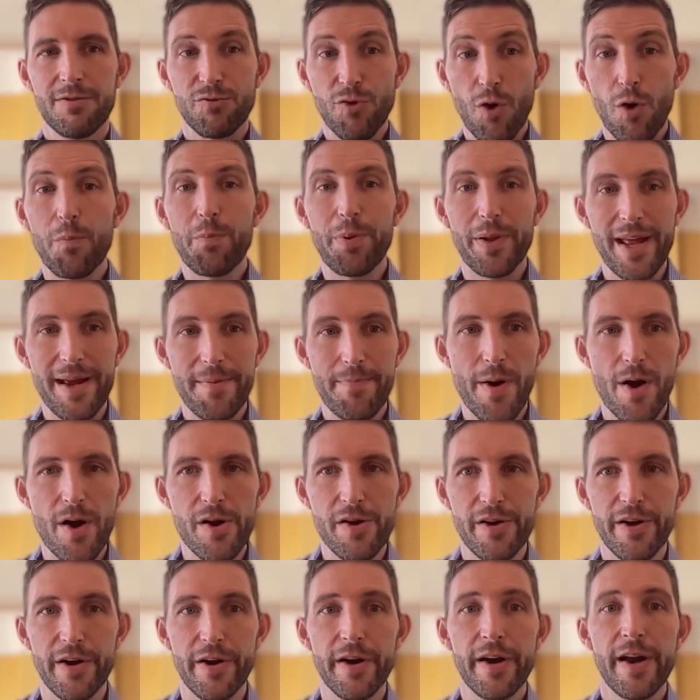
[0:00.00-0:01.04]
role play
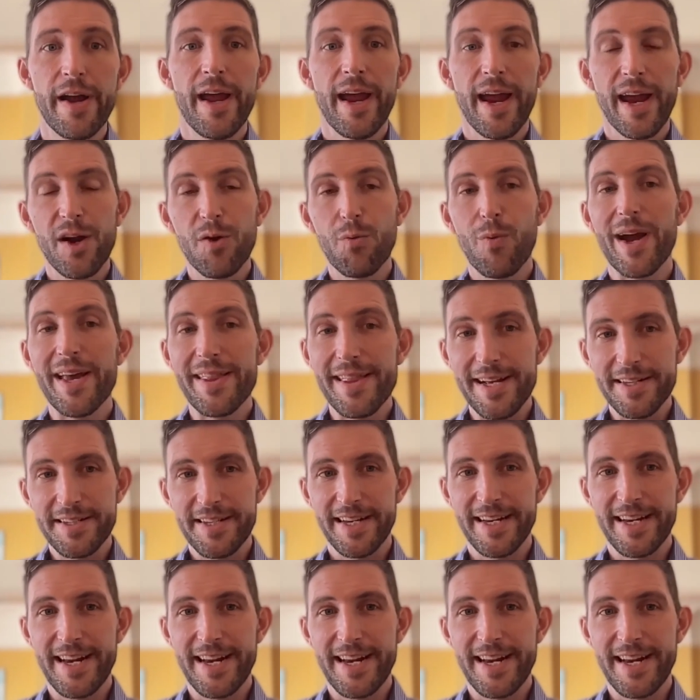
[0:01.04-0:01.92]
partner in a way that's